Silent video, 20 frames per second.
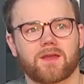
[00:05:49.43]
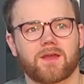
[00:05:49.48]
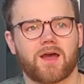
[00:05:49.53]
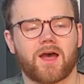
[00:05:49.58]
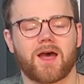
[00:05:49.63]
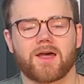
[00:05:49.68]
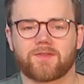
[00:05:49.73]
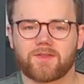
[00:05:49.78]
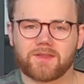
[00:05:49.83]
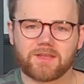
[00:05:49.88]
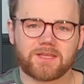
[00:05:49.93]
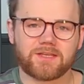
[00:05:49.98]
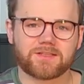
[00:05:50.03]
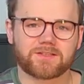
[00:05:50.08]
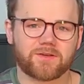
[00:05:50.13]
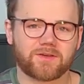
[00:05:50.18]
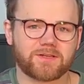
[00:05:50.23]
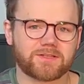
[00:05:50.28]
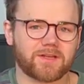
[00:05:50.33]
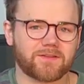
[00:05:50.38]
I think he's
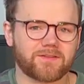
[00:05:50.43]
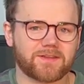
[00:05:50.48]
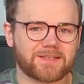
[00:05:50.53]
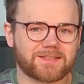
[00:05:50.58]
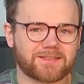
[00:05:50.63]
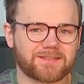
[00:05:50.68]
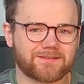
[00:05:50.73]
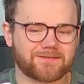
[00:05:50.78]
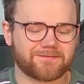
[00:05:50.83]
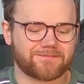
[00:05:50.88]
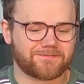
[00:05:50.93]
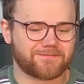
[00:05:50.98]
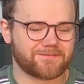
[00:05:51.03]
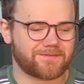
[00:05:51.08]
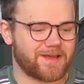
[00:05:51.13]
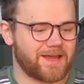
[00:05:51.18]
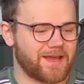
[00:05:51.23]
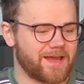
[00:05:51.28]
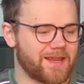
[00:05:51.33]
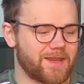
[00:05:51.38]
only done this,
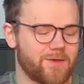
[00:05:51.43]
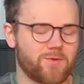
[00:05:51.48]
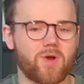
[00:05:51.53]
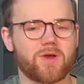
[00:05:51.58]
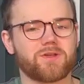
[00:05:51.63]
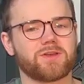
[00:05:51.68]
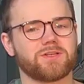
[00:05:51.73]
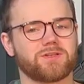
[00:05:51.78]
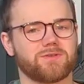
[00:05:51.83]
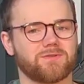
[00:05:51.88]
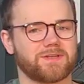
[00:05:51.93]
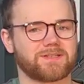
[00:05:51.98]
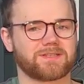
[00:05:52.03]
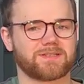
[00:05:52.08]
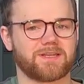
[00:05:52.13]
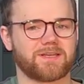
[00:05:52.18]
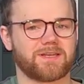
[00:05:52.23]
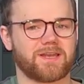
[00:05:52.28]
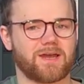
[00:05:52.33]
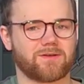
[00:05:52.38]
he will only do this in
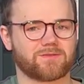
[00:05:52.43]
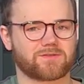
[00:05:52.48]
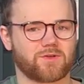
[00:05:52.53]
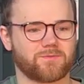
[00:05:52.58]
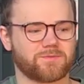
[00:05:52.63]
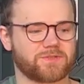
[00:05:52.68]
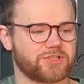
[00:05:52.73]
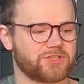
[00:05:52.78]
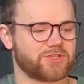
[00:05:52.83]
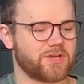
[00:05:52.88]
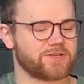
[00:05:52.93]
in-house competition.